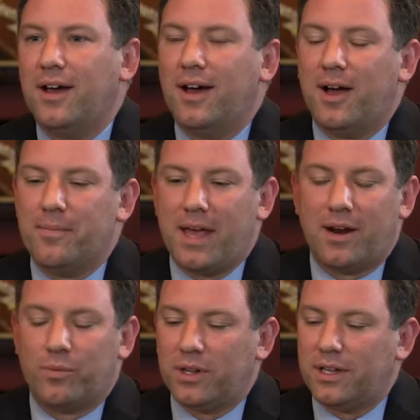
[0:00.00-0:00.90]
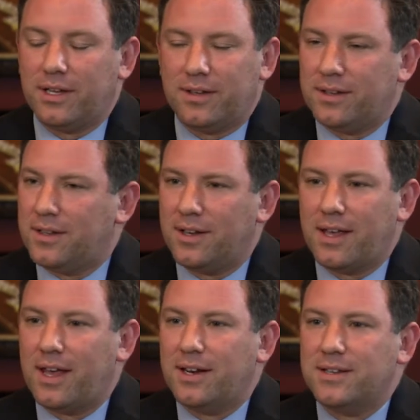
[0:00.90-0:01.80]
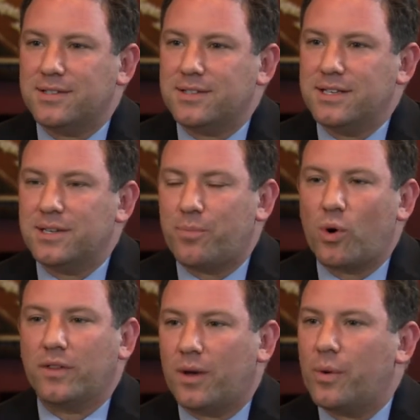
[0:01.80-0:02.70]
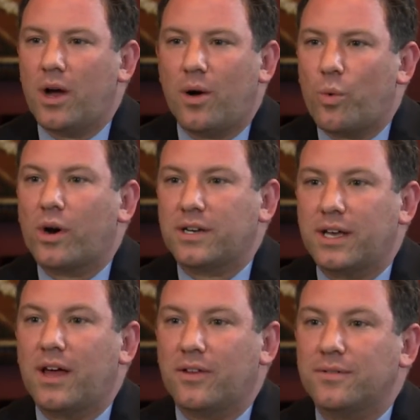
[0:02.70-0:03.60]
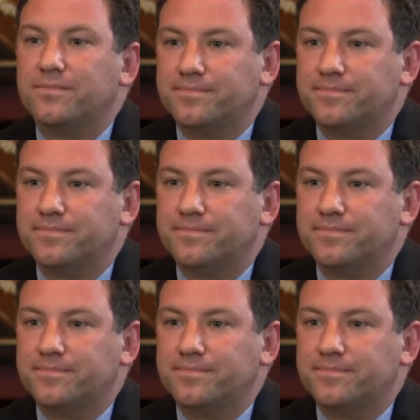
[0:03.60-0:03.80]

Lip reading: And it really, again, is important that we all work together.